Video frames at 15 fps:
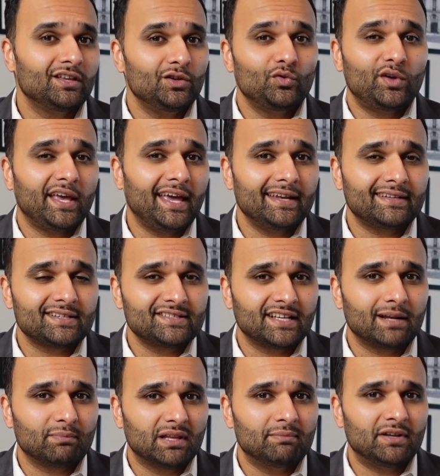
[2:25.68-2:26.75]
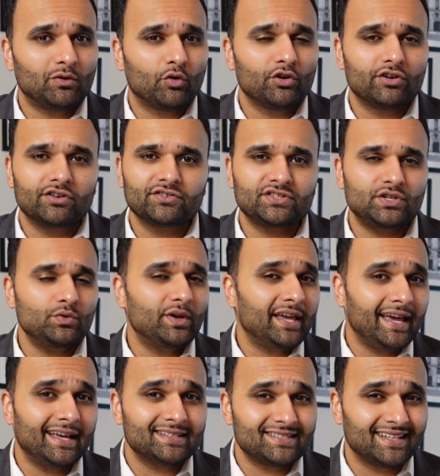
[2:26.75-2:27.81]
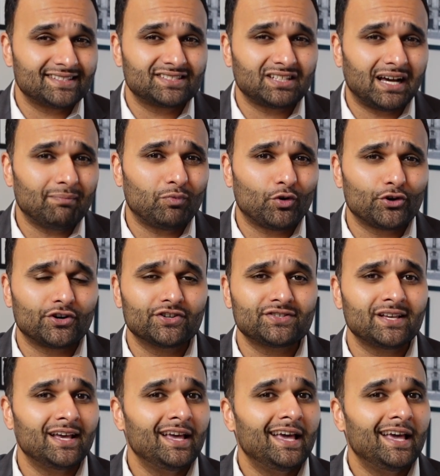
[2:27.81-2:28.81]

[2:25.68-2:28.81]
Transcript: You can't set up limit orders, you can't set stop orders,